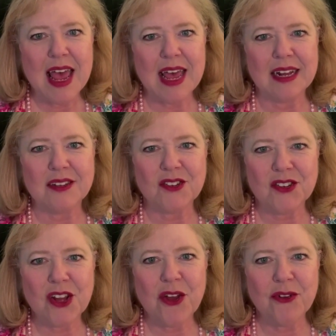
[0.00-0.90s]
And a
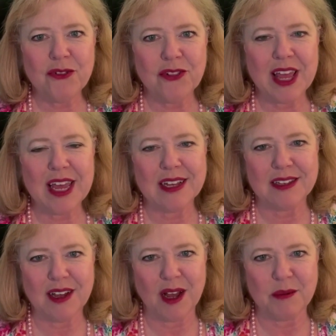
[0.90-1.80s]
snowflake
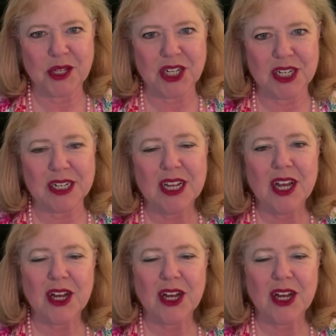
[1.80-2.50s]
adoption